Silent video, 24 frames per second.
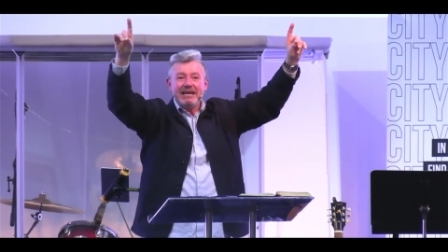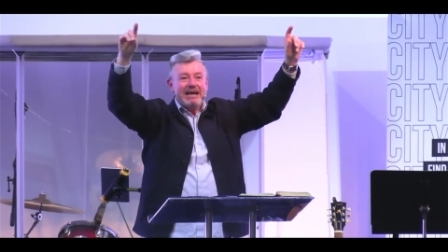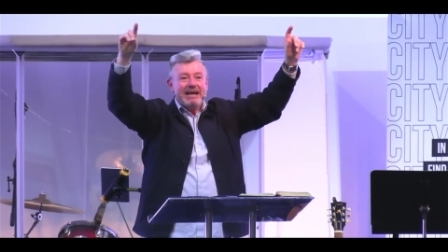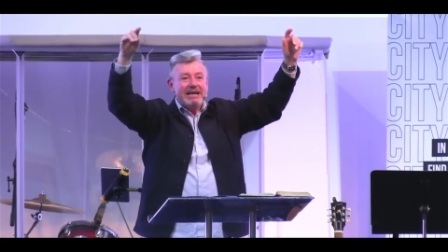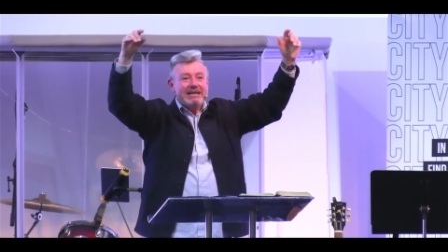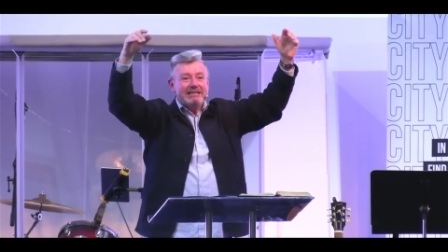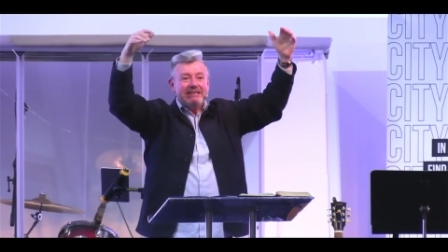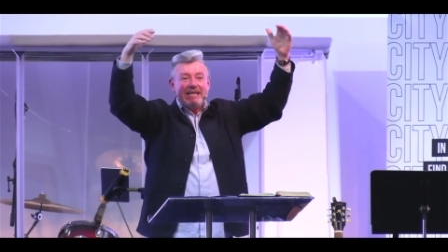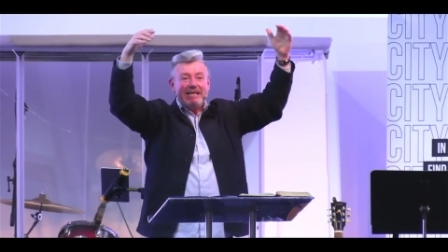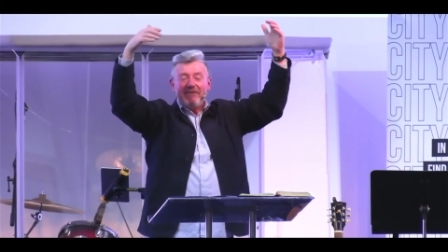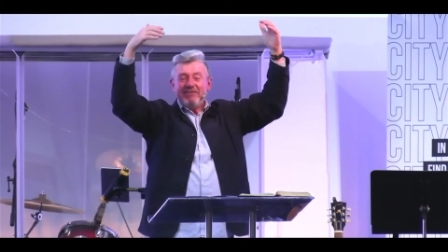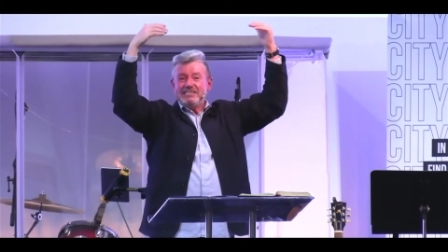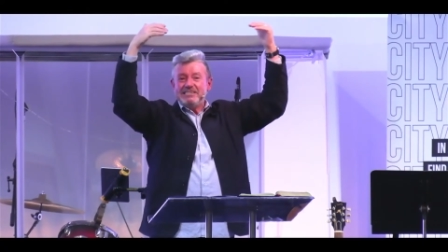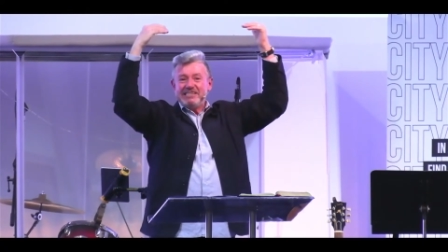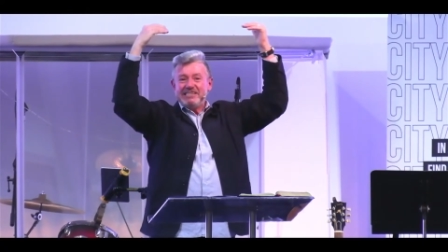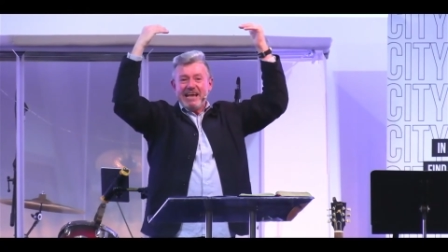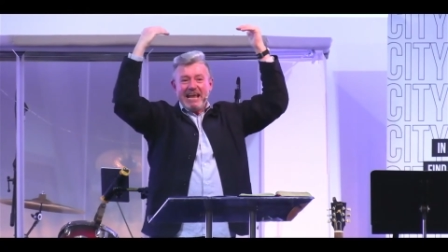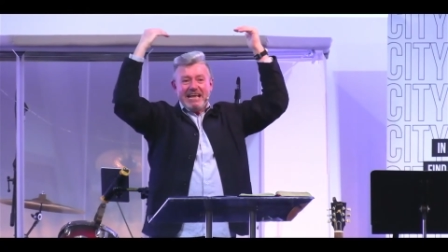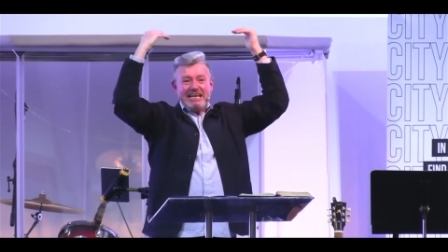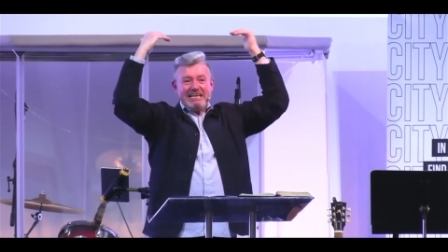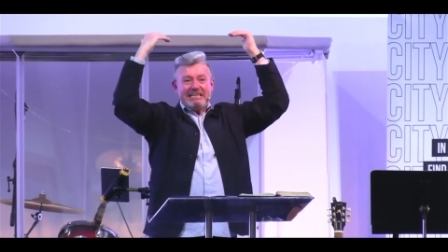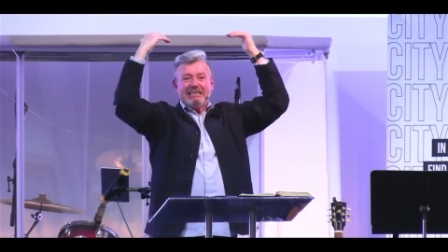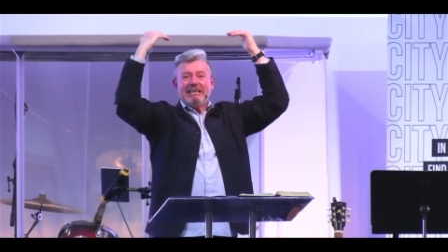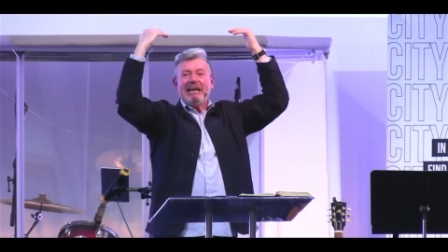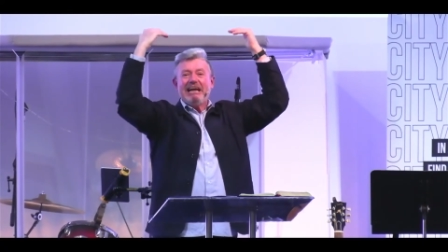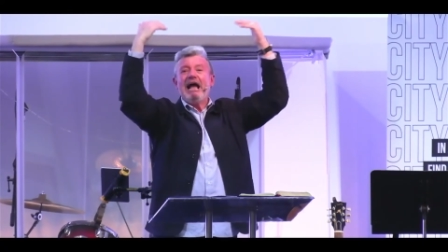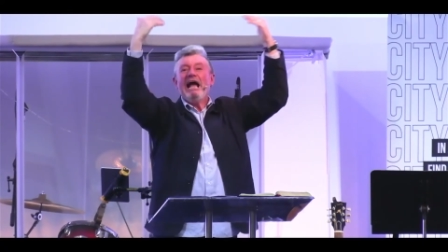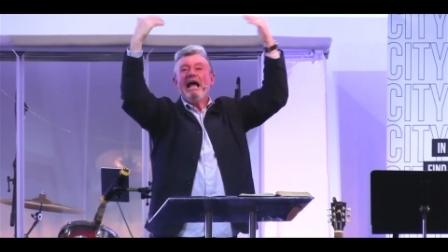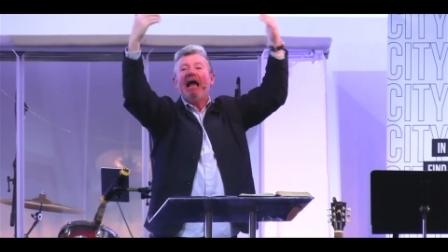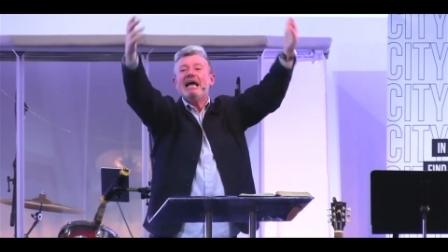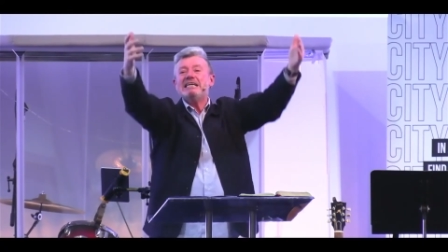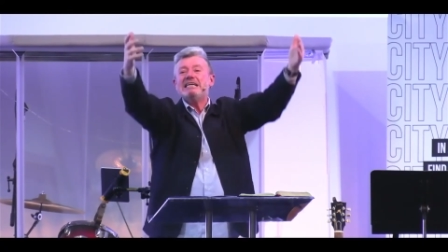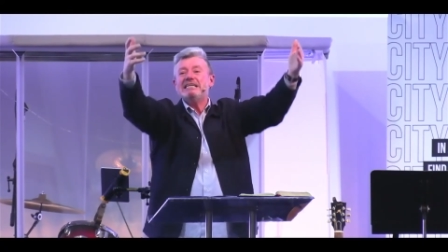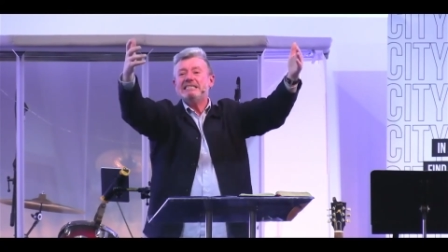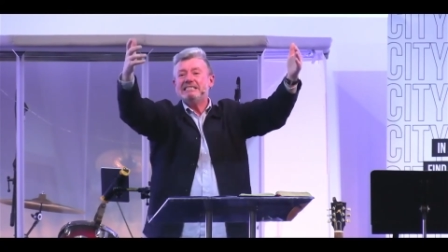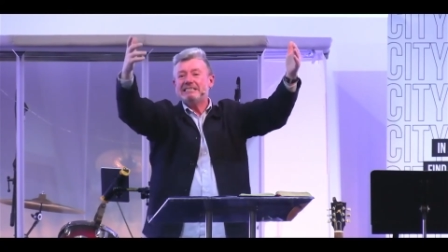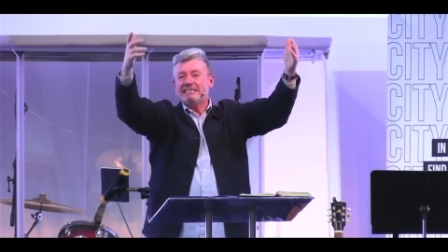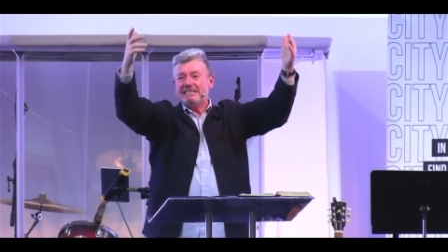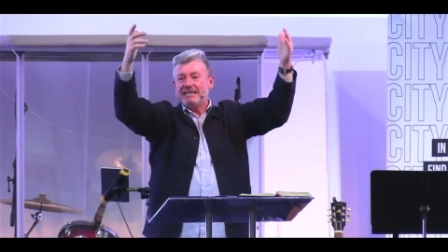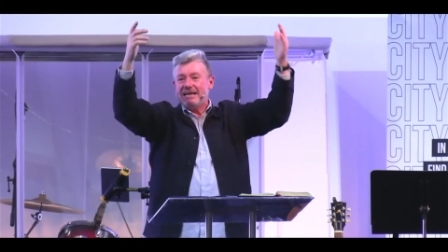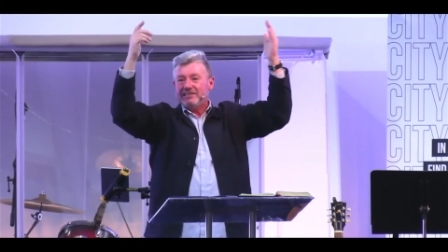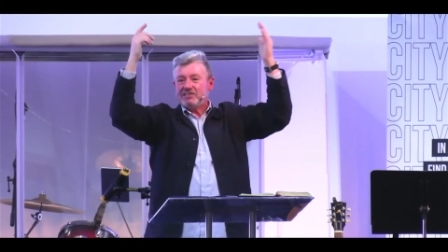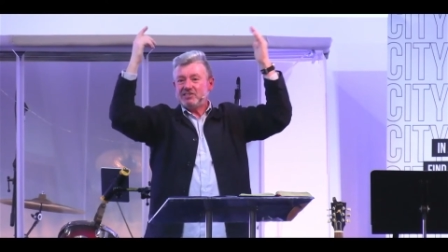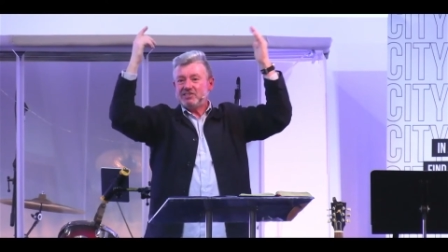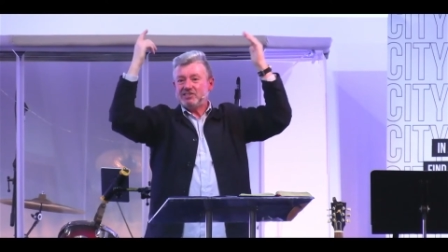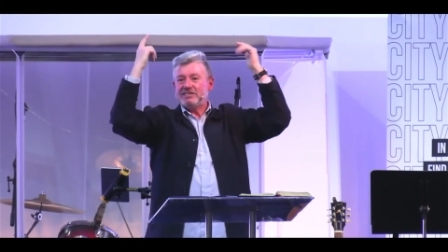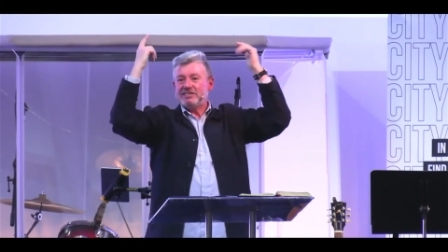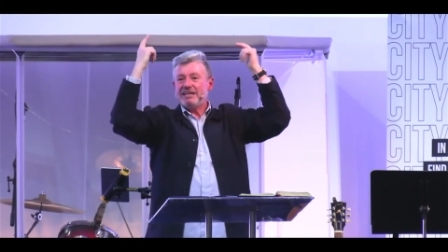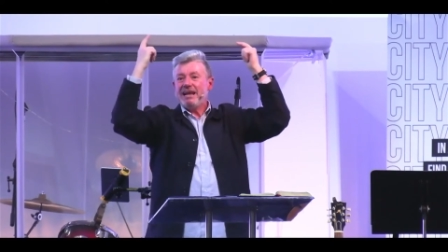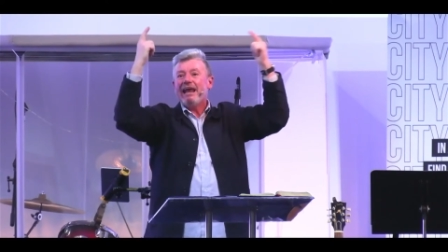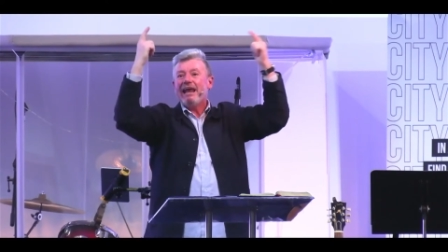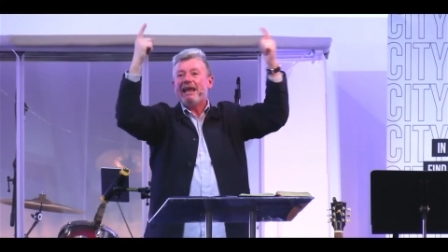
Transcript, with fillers: There is a kindness